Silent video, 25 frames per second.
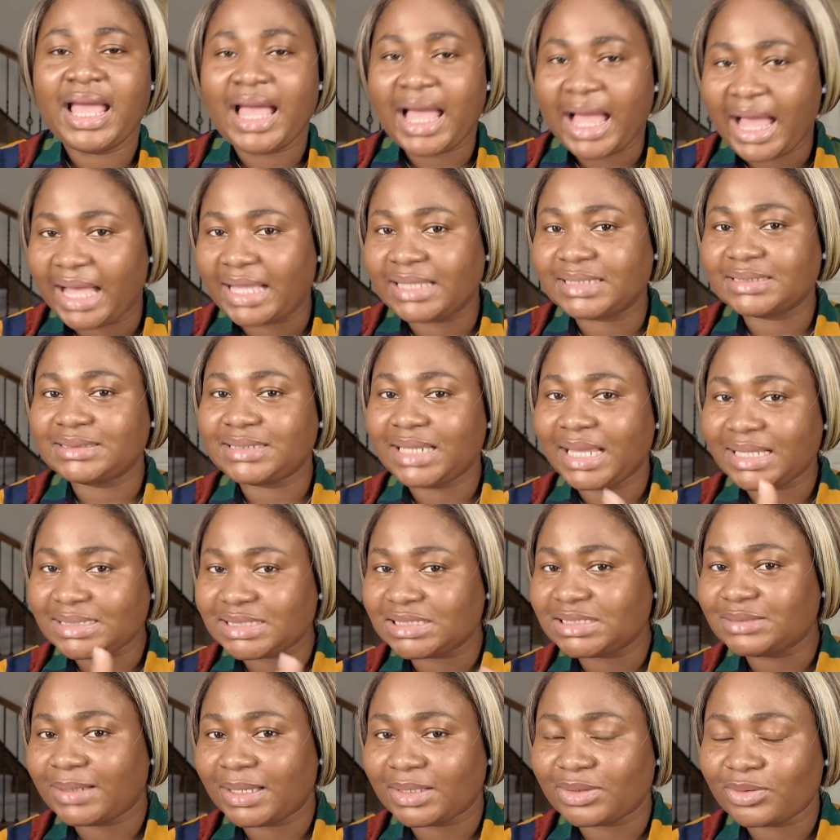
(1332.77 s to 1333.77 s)
And that
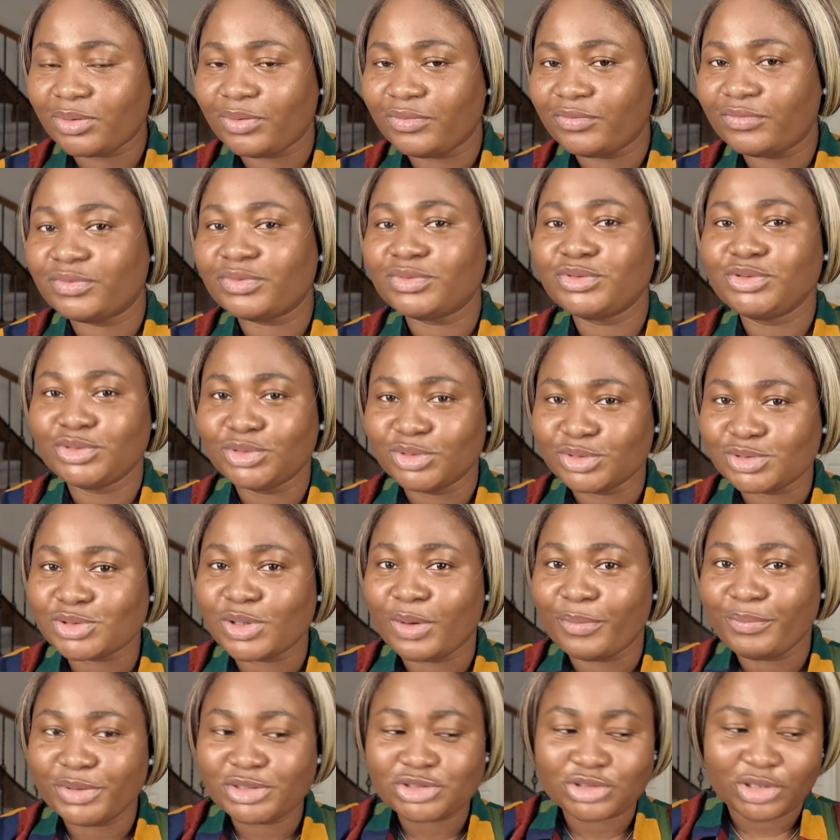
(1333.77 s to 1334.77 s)
is part of, you know,
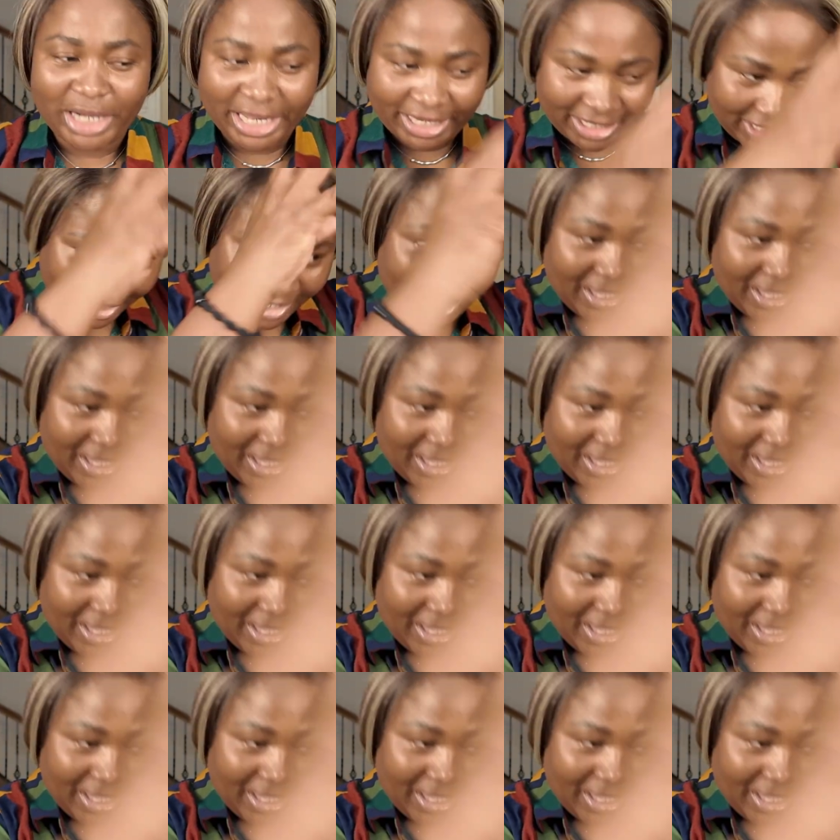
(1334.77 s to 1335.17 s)
submission. Like,